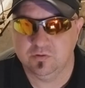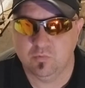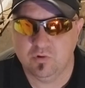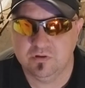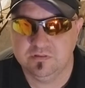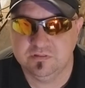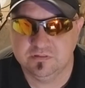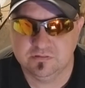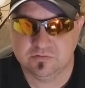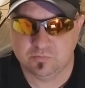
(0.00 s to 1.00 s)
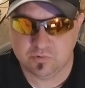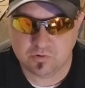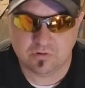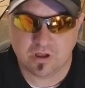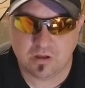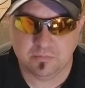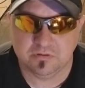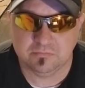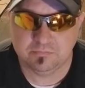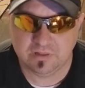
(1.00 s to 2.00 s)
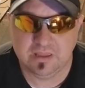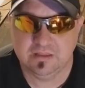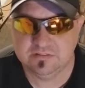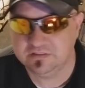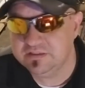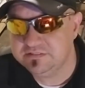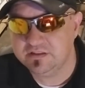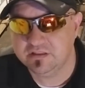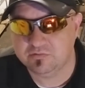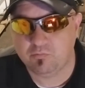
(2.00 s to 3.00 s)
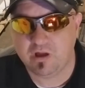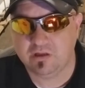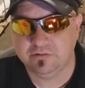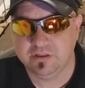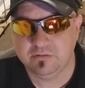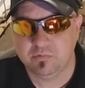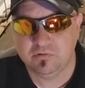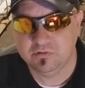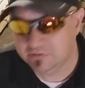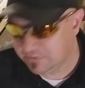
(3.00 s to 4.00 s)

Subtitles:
in the woods. It's a real common plant. It's listed as a wild edible,